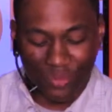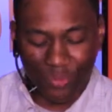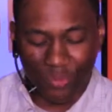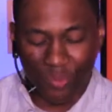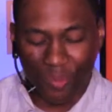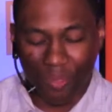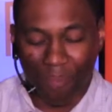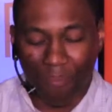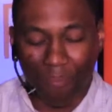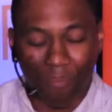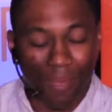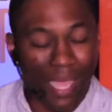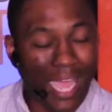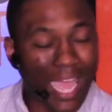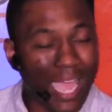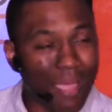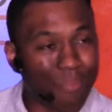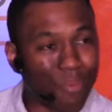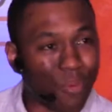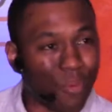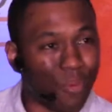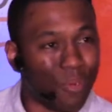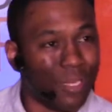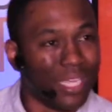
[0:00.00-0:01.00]
Through the
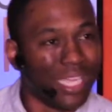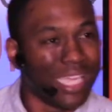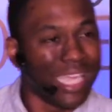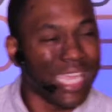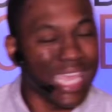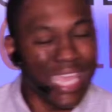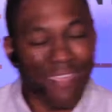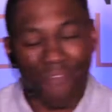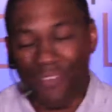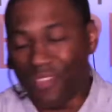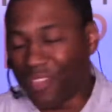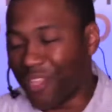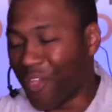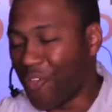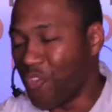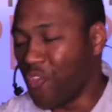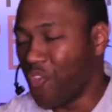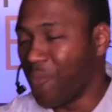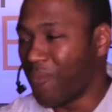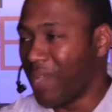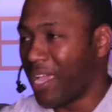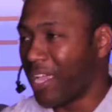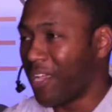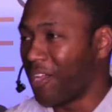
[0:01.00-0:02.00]
Bible, even though
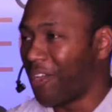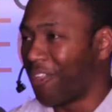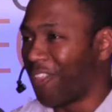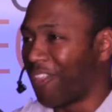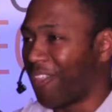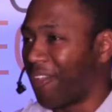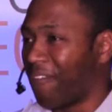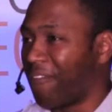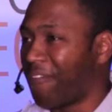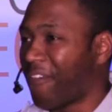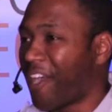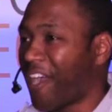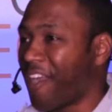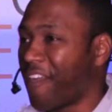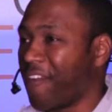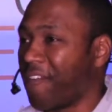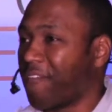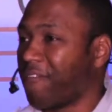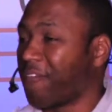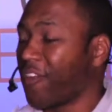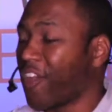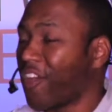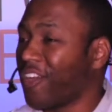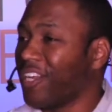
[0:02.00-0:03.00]
you may go to the
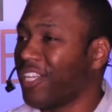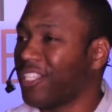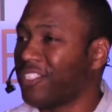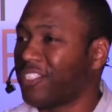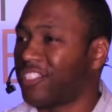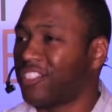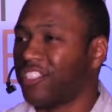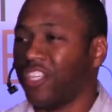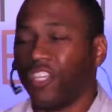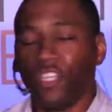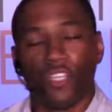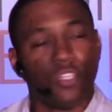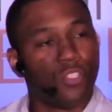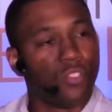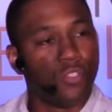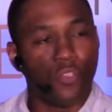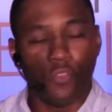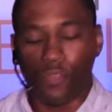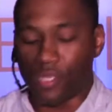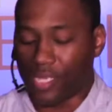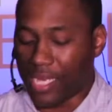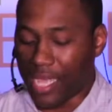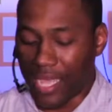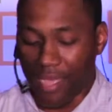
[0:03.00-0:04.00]
fiery furnace,
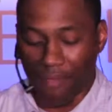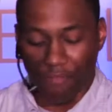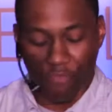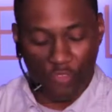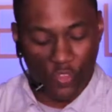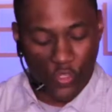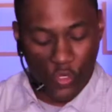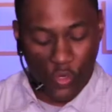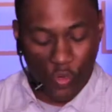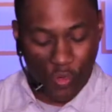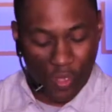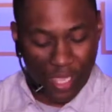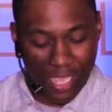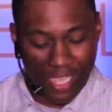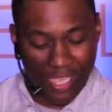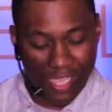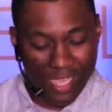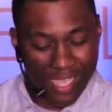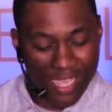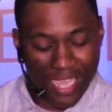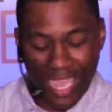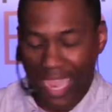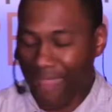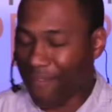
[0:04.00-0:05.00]
you can have
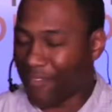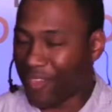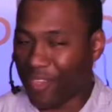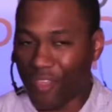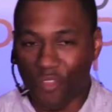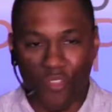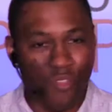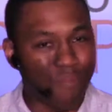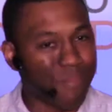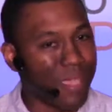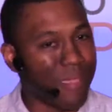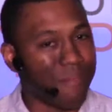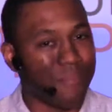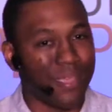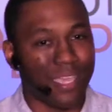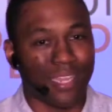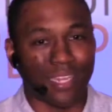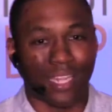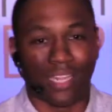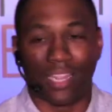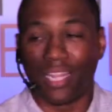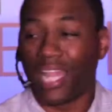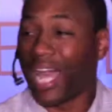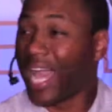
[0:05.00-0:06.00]
joy. Even though you may
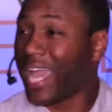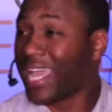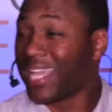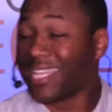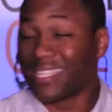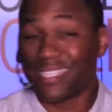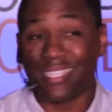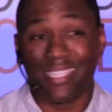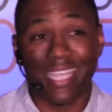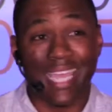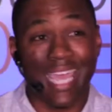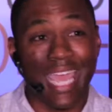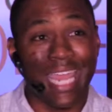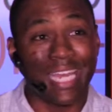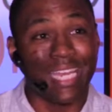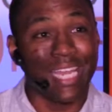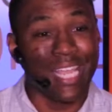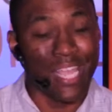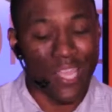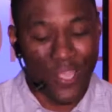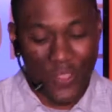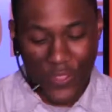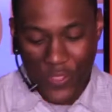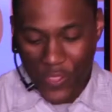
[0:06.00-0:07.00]
be in the lion's
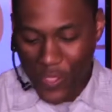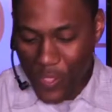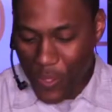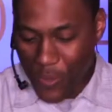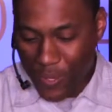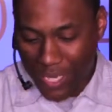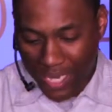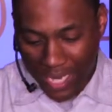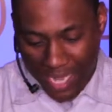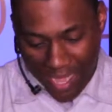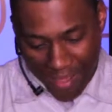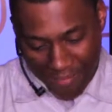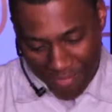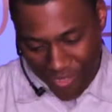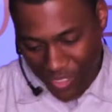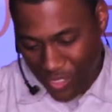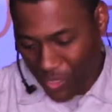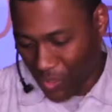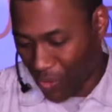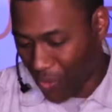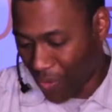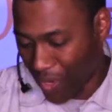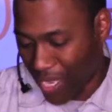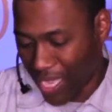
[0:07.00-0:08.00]
den, you can
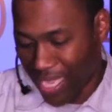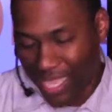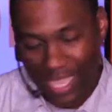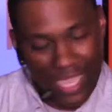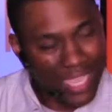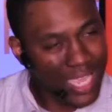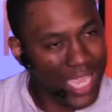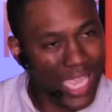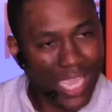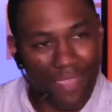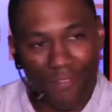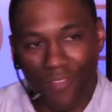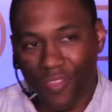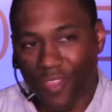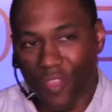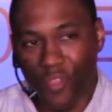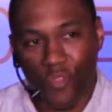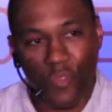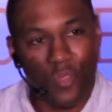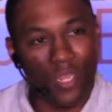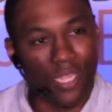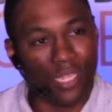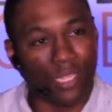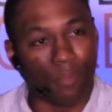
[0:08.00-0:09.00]
have joy. Even
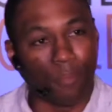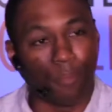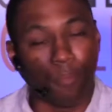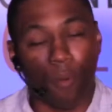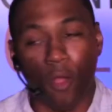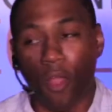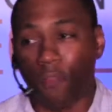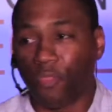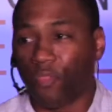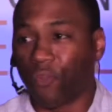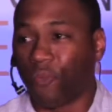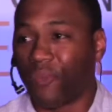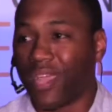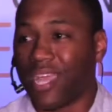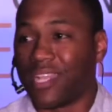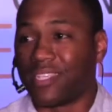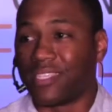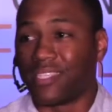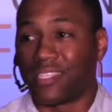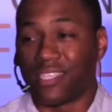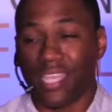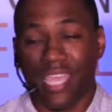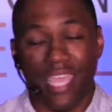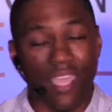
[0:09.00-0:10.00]
though you need to part the
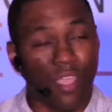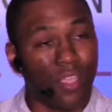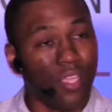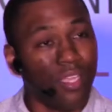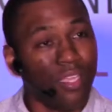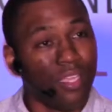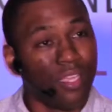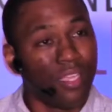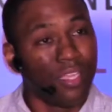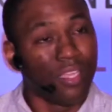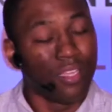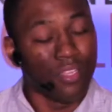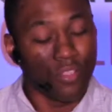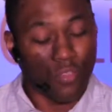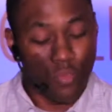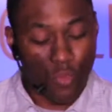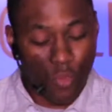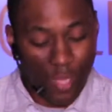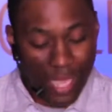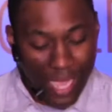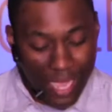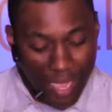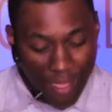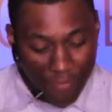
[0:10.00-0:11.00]
Red Sea,
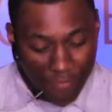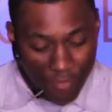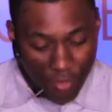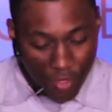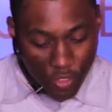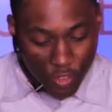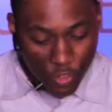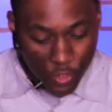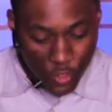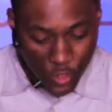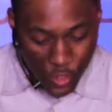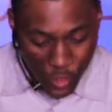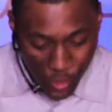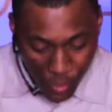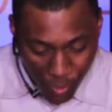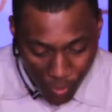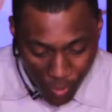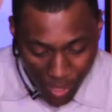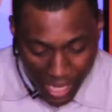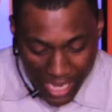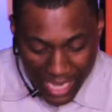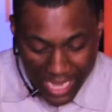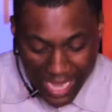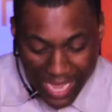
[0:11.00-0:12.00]
you have
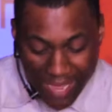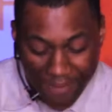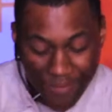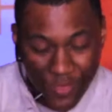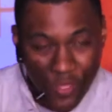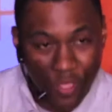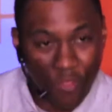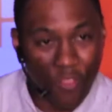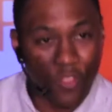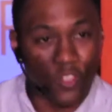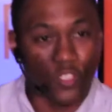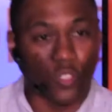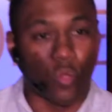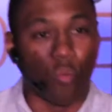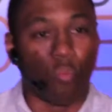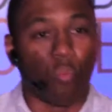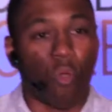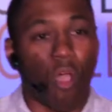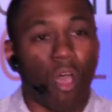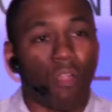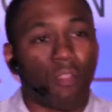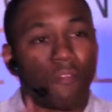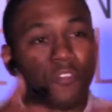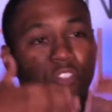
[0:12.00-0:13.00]
joy. Even though there's a
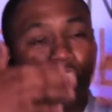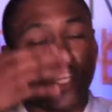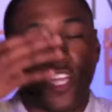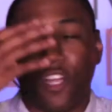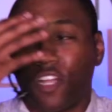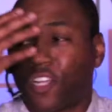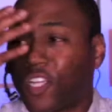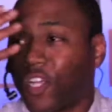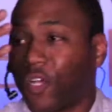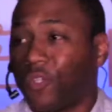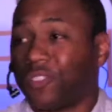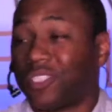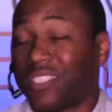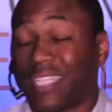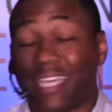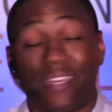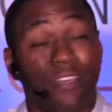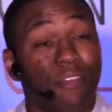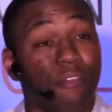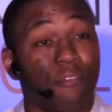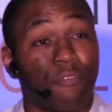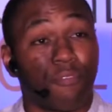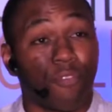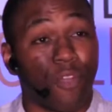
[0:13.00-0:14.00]
wall of Jericho
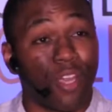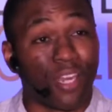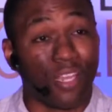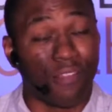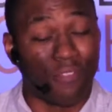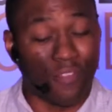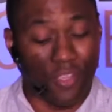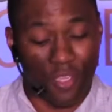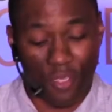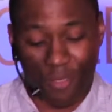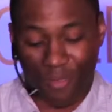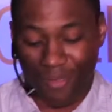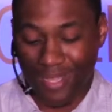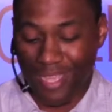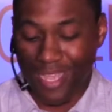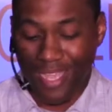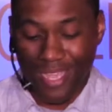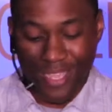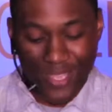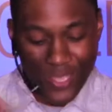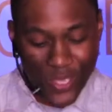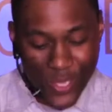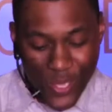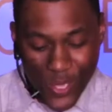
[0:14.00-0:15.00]
standing in front of you,
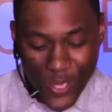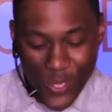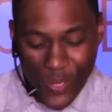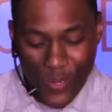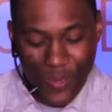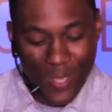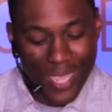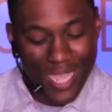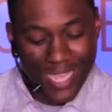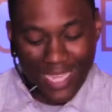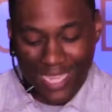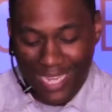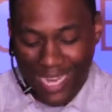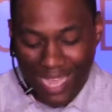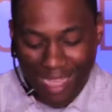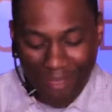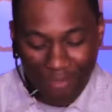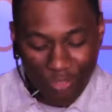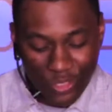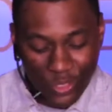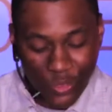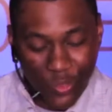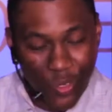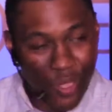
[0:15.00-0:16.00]
you can
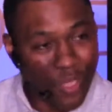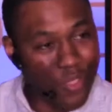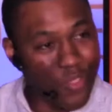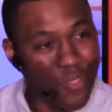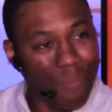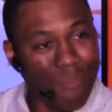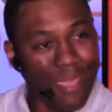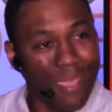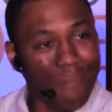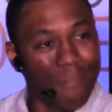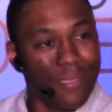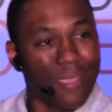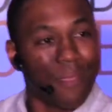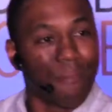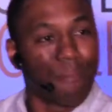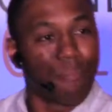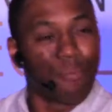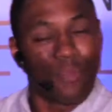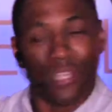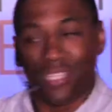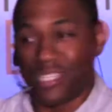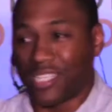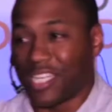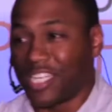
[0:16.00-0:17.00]
have joy. You may be
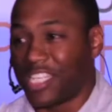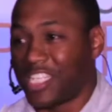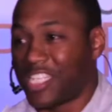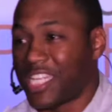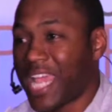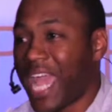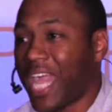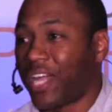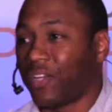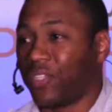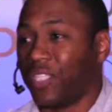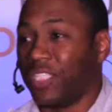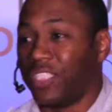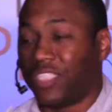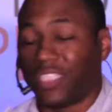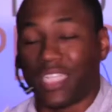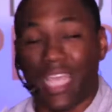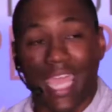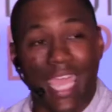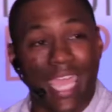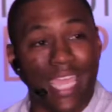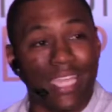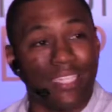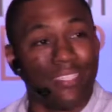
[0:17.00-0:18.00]
in prison and shackled and
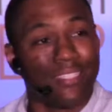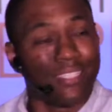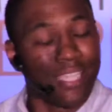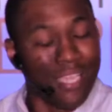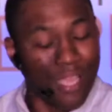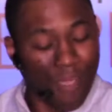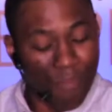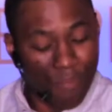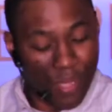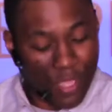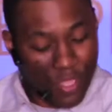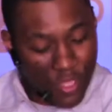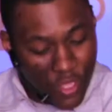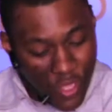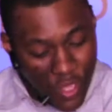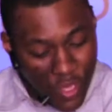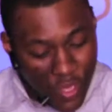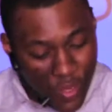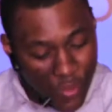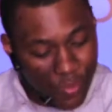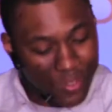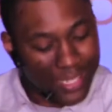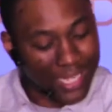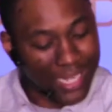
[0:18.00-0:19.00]
chains, but
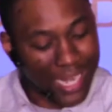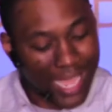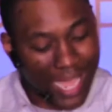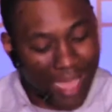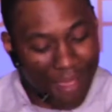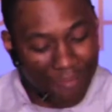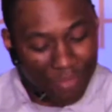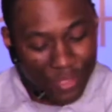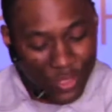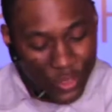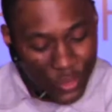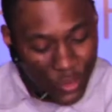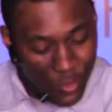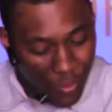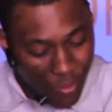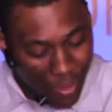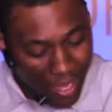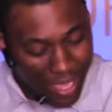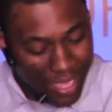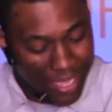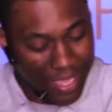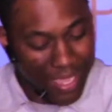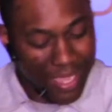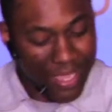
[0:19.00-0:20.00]
you can have
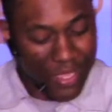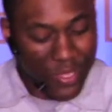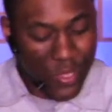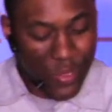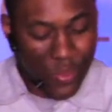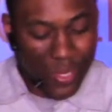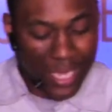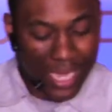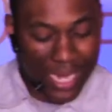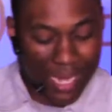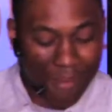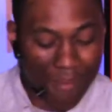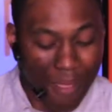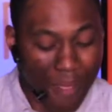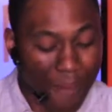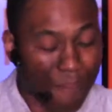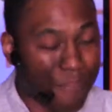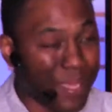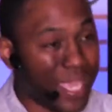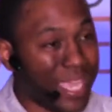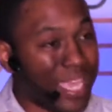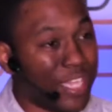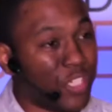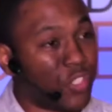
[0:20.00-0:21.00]
joy. You can
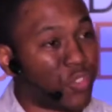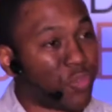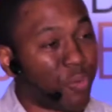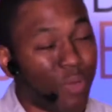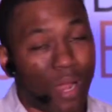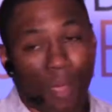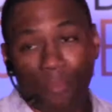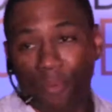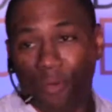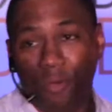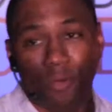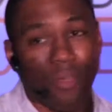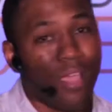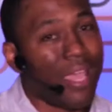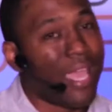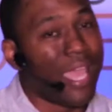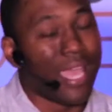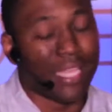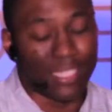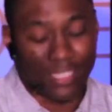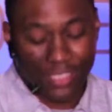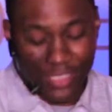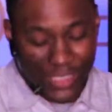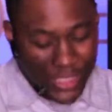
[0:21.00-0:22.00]
be in trouble
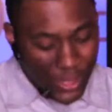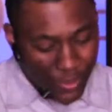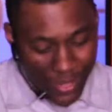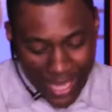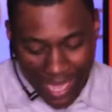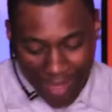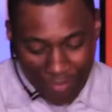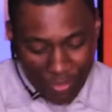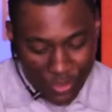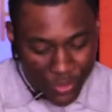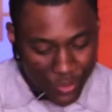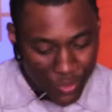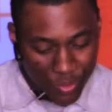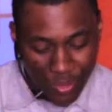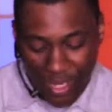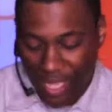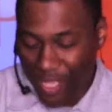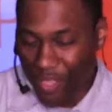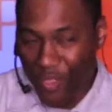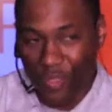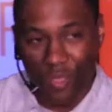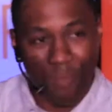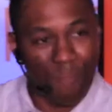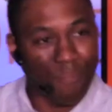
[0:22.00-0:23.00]
and still have
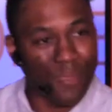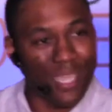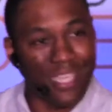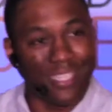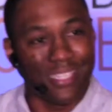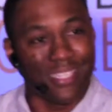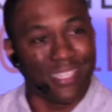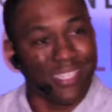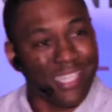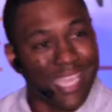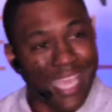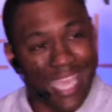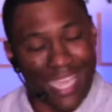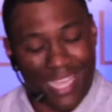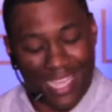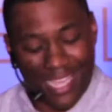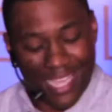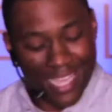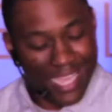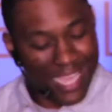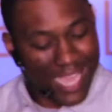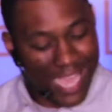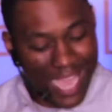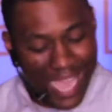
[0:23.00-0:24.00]
joy. You can be
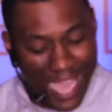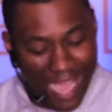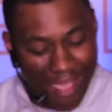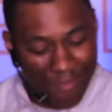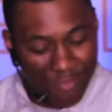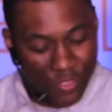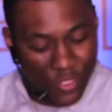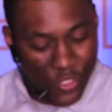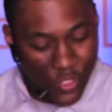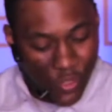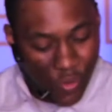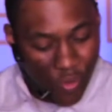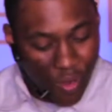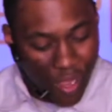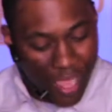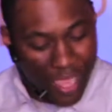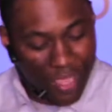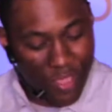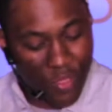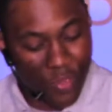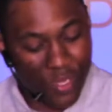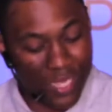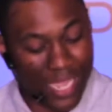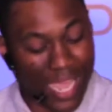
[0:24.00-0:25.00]
sick and have
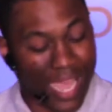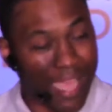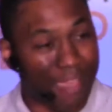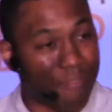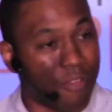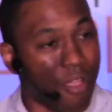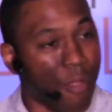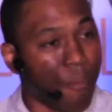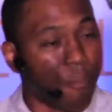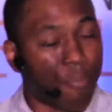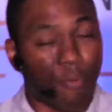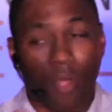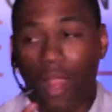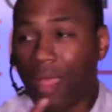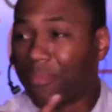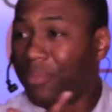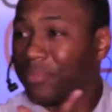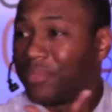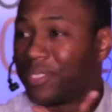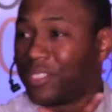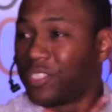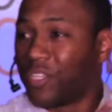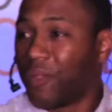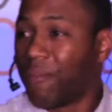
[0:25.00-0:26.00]
joy. You can have
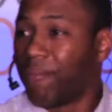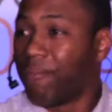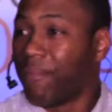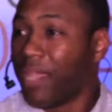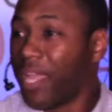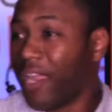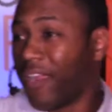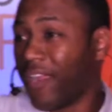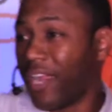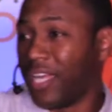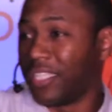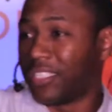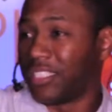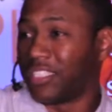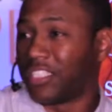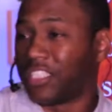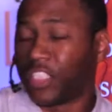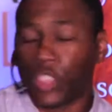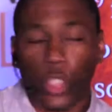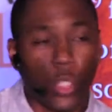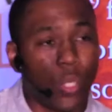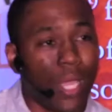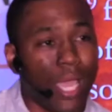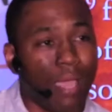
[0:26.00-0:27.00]
problems in your marriage
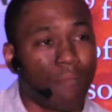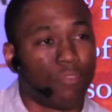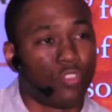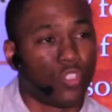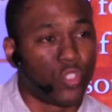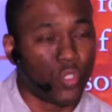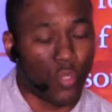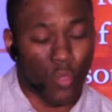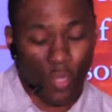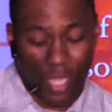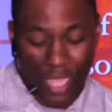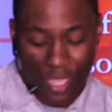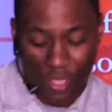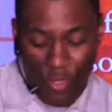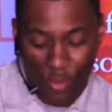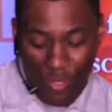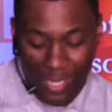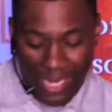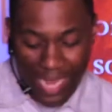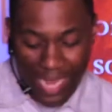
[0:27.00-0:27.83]
and still have joy.